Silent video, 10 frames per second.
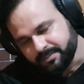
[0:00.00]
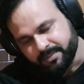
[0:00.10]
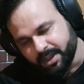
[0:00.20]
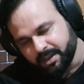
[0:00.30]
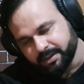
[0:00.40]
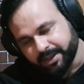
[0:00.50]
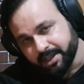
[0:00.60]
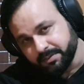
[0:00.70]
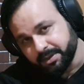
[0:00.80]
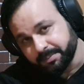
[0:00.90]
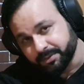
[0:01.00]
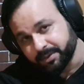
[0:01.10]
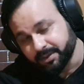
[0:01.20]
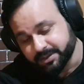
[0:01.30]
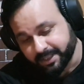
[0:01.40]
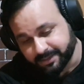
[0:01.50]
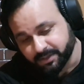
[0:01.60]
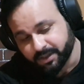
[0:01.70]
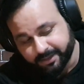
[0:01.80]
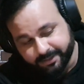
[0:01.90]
K20 Pro also has got